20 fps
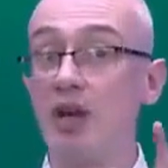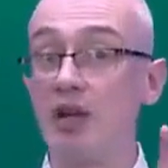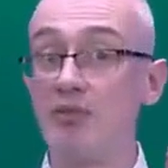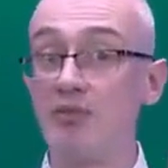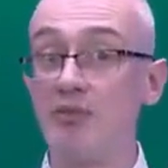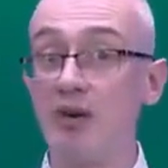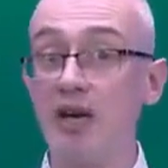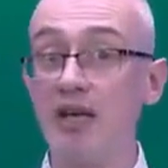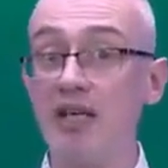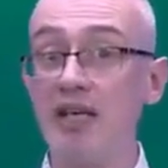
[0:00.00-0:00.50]
I
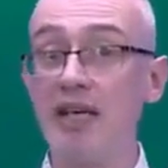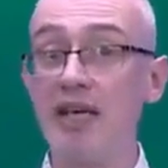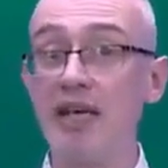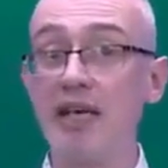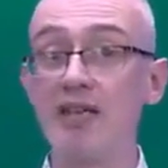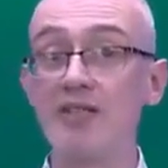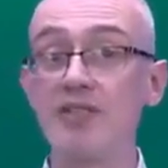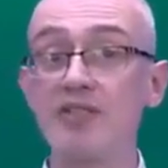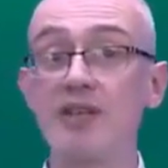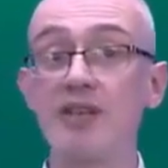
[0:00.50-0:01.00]
finally
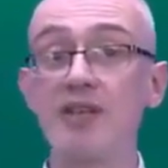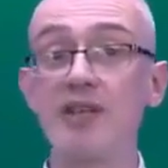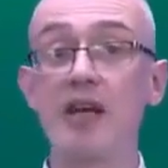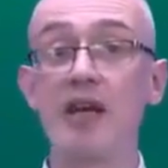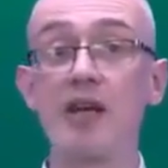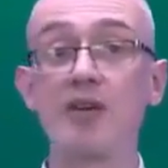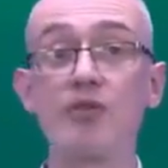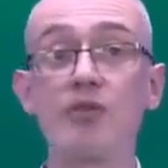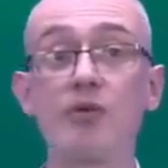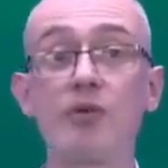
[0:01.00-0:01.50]
answer the
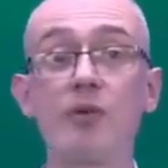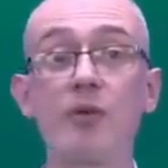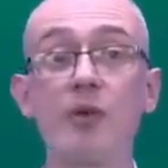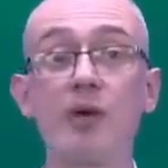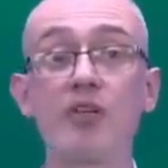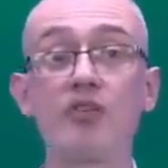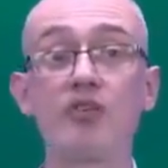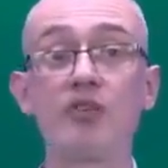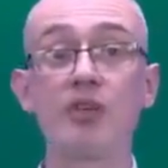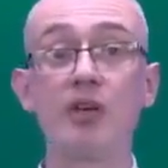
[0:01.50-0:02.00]
actual
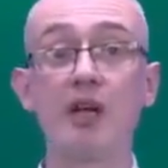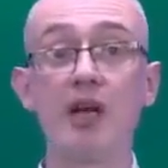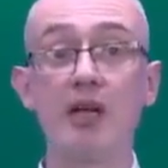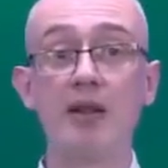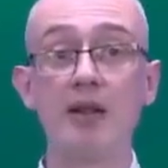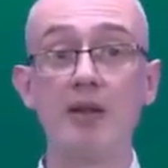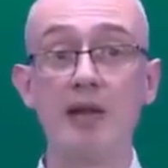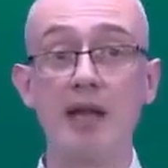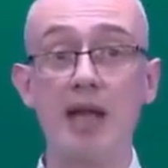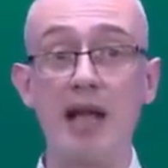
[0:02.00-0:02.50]
question,
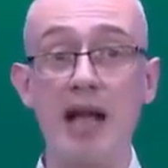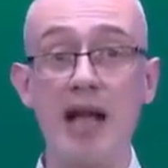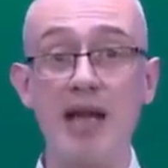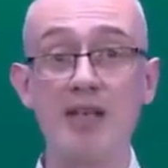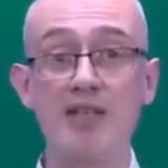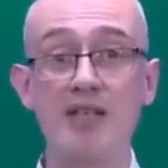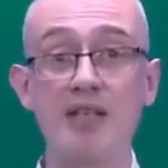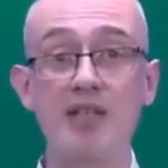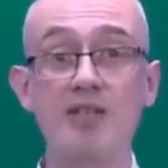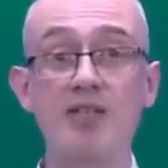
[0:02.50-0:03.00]

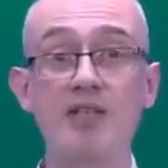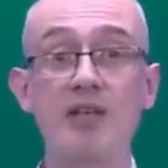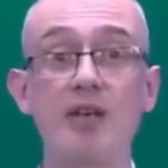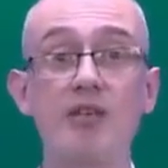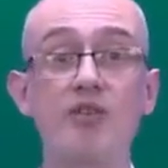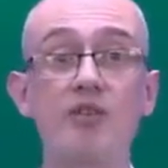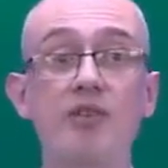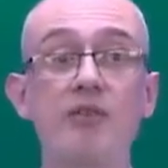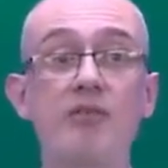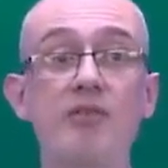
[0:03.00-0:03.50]
adding a
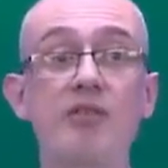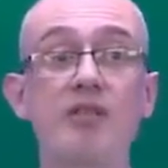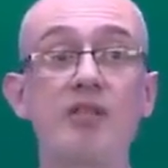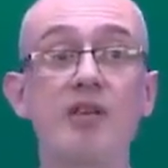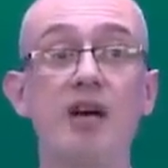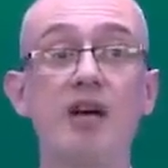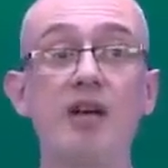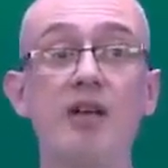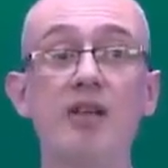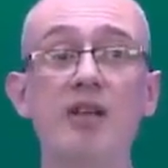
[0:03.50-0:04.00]
touch of
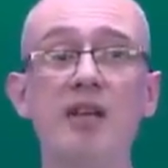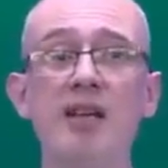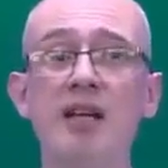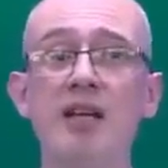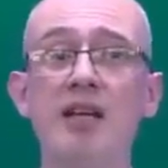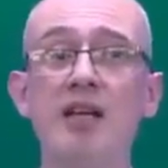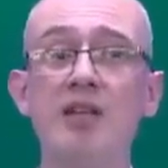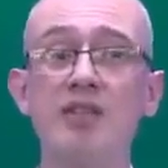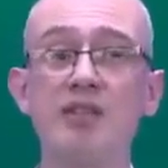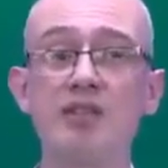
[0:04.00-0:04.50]
style.
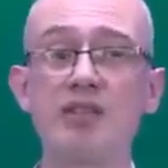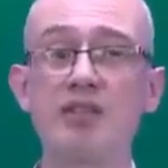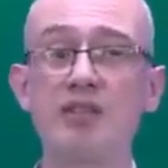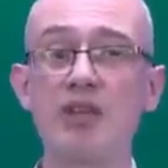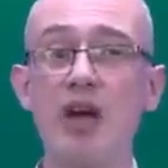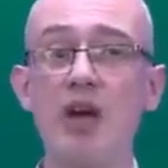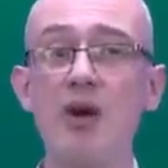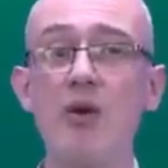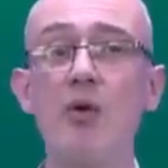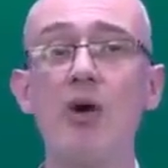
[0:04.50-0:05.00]

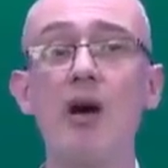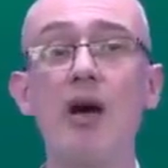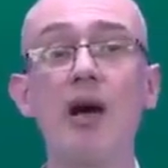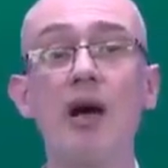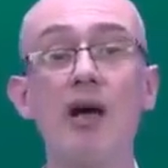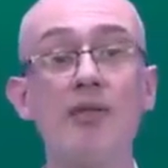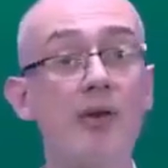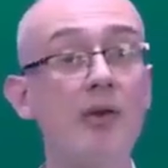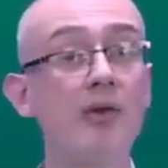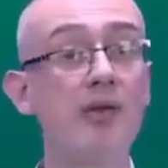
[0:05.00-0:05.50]
So,
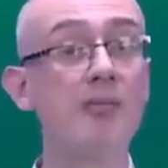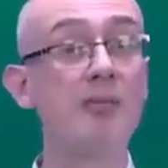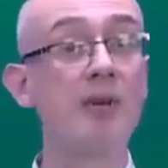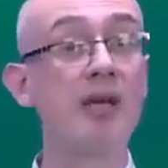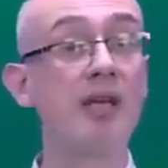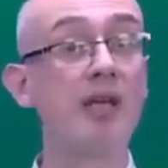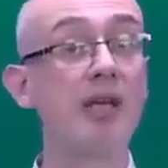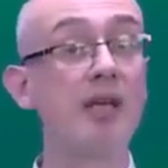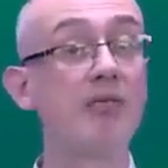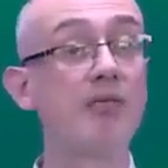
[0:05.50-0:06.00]
I've only
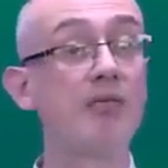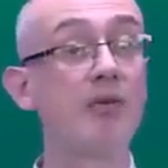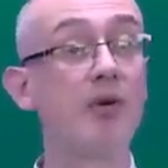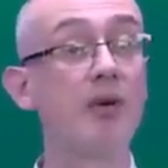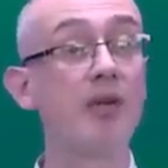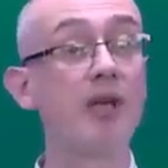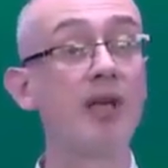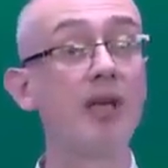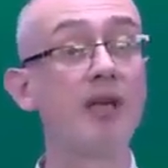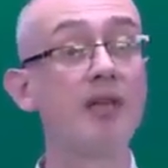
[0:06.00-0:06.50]
been here
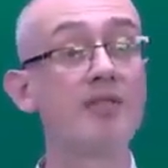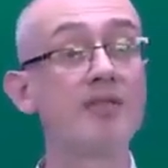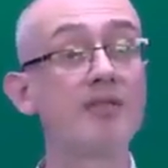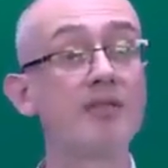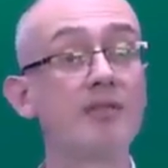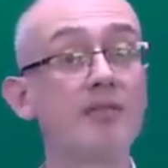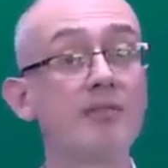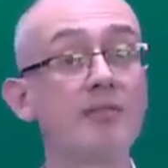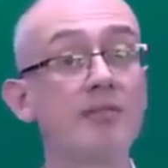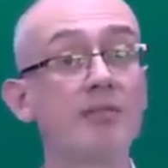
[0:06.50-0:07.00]
4 years.
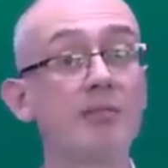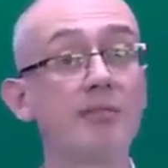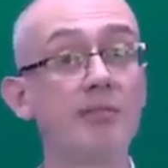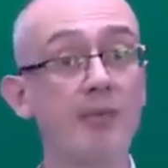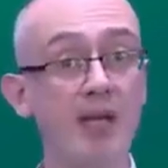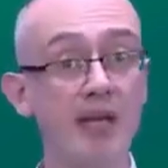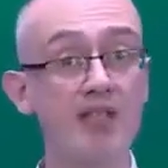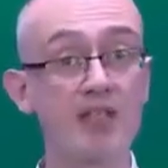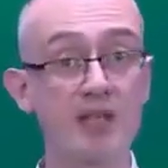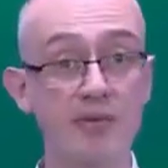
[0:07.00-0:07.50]

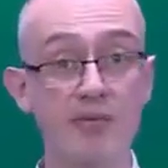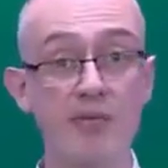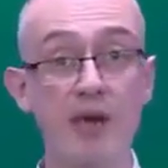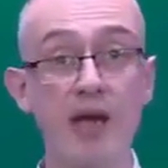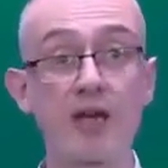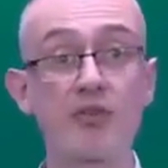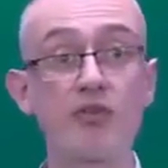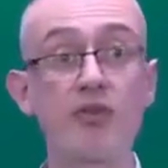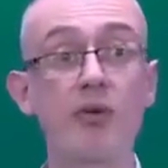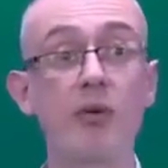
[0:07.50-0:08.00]
It's a
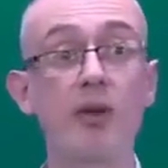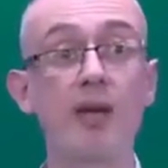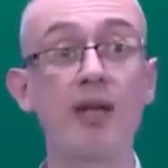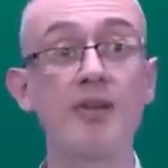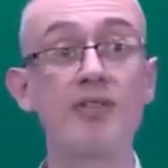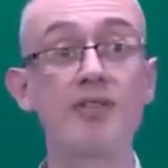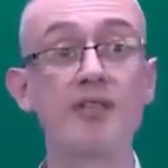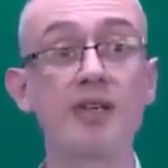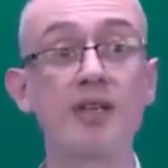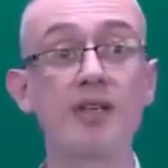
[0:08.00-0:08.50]
factual
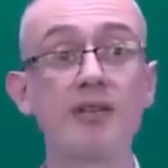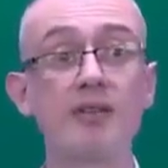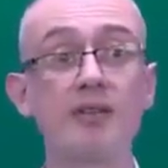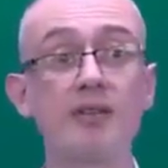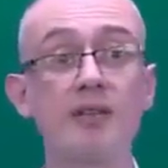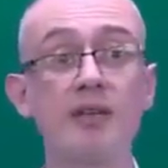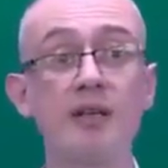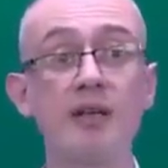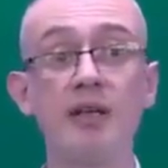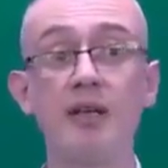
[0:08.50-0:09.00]
answer.
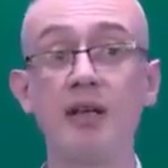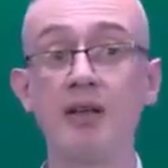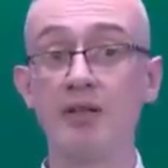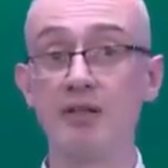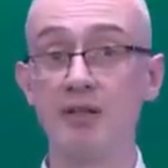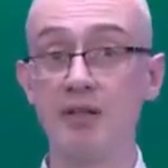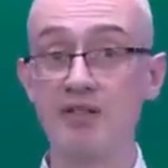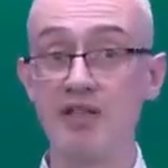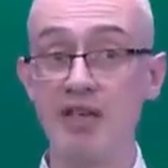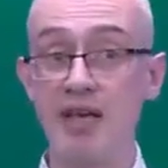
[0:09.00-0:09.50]

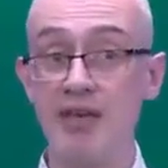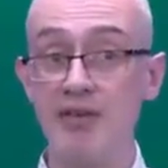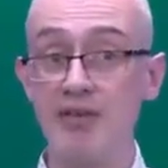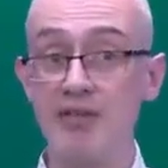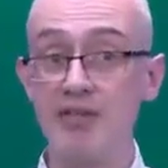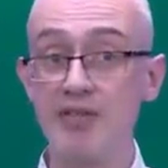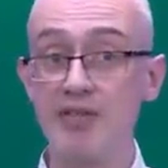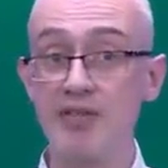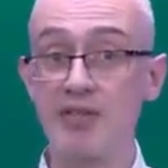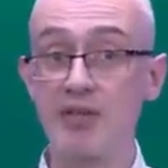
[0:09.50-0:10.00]
The
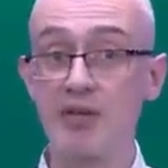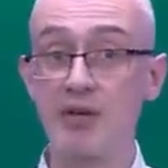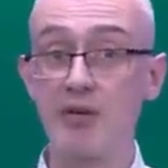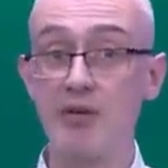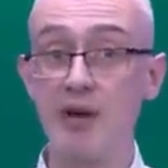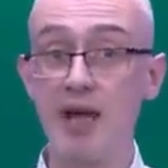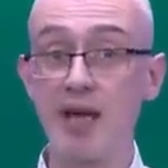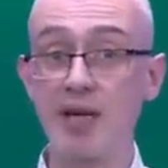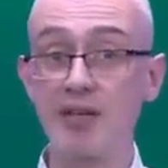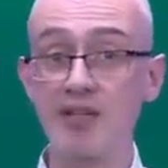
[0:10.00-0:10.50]
tense is
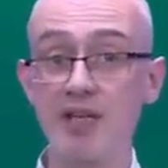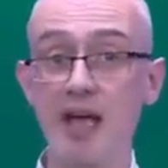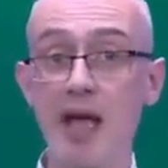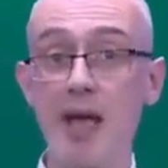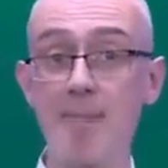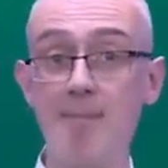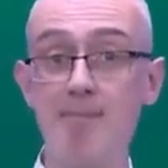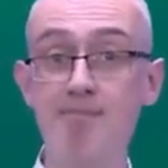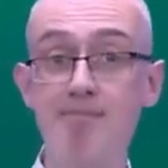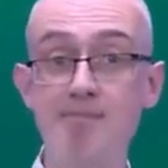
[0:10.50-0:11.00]
correct,
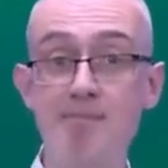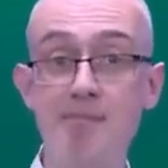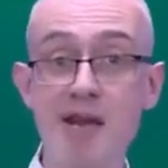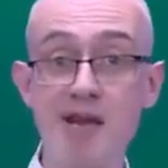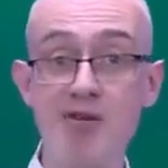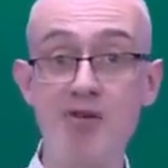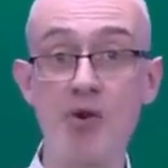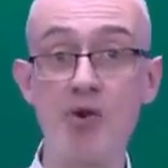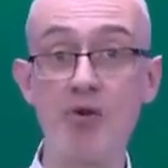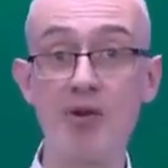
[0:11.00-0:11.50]

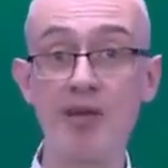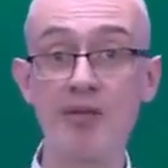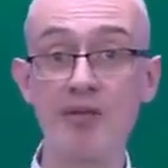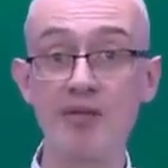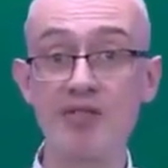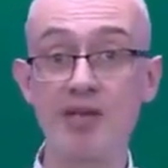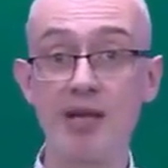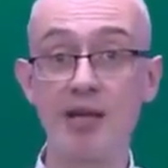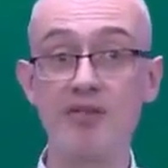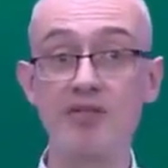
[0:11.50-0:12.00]
mirroring the
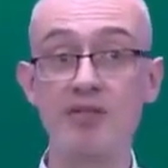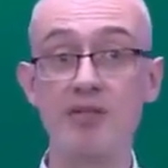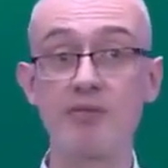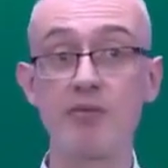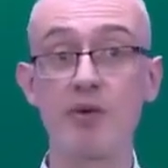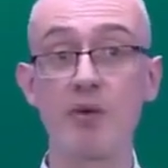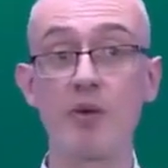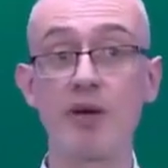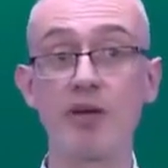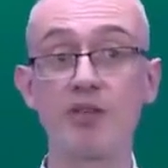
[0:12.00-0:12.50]
tense of
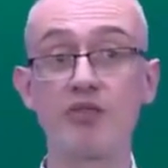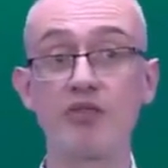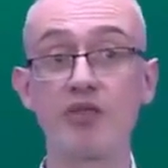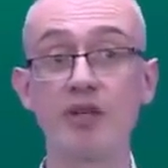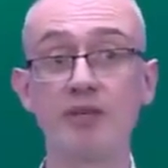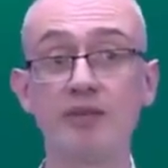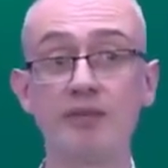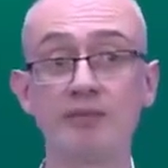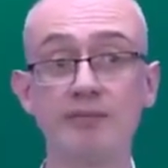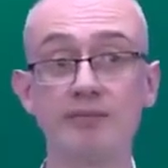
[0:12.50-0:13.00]
the
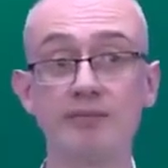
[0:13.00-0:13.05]
question.